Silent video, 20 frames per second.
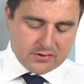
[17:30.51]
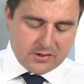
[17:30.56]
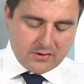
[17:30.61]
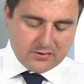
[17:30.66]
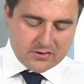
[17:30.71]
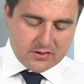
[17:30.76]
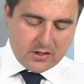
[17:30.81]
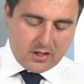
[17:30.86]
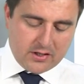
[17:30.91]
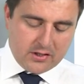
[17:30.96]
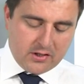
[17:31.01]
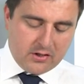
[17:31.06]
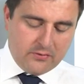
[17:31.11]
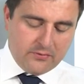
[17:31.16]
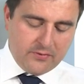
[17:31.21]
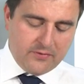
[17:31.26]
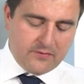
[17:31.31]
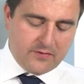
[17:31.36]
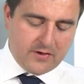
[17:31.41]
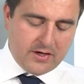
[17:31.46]
So starting
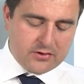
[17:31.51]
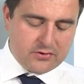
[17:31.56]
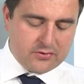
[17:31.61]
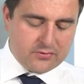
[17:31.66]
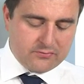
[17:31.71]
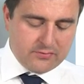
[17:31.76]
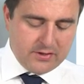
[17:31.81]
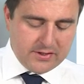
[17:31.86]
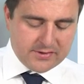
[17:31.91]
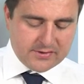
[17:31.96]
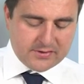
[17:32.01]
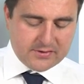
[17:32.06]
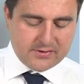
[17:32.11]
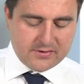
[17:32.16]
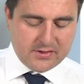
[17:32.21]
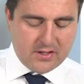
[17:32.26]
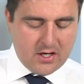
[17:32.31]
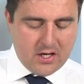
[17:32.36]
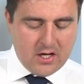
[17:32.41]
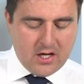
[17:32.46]
off with financial
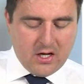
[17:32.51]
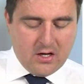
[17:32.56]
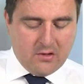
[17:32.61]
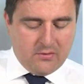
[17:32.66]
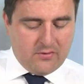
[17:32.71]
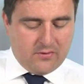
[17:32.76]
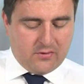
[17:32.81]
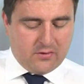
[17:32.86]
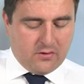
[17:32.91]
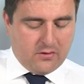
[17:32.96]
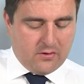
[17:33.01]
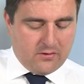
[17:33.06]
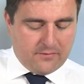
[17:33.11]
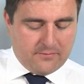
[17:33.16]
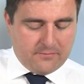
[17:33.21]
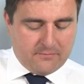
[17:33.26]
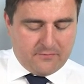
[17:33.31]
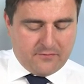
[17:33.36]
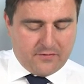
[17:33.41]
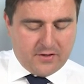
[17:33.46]
risks, we've got,
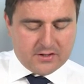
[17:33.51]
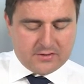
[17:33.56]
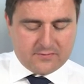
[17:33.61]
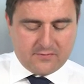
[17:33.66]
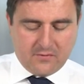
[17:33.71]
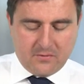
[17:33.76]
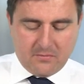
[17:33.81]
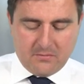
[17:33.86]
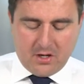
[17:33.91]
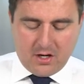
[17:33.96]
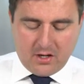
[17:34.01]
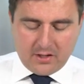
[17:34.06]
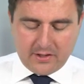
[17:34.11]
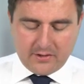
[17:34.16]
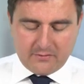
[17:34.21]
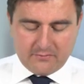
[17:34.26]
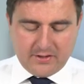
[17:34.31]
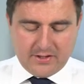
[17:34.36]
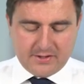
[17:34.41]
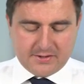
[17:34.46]
first of all,
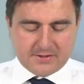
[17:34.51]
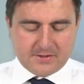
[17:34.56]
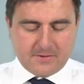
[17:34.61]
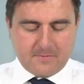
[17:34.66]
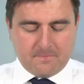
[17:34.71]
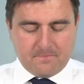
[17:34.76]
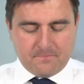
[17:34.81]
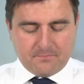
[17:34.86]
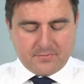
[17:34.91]
market risk.